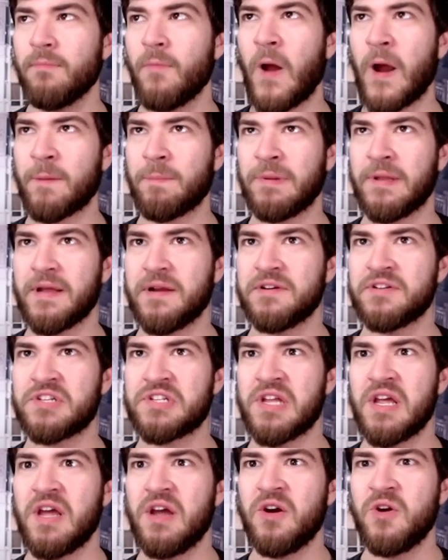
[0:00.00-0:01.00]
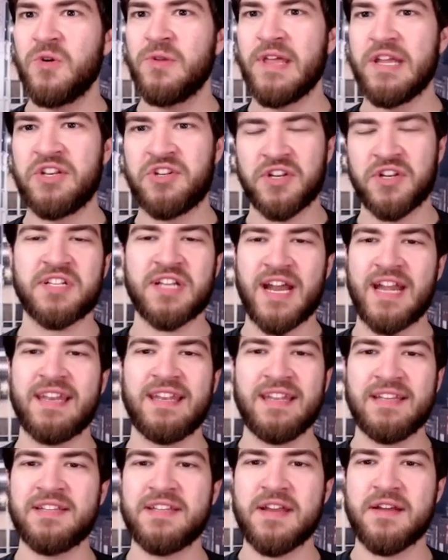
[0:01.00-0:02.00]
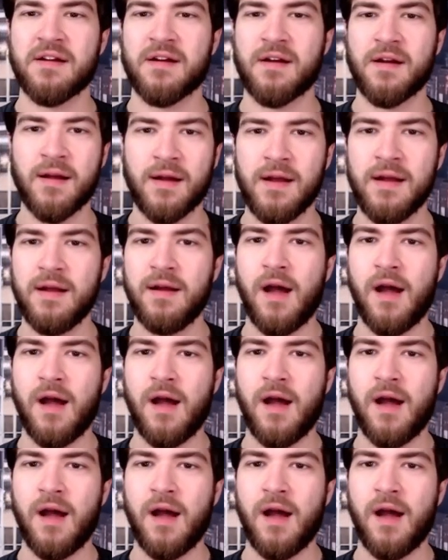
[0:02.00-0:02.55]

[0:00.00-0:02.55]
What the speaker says: are players who they just signed this year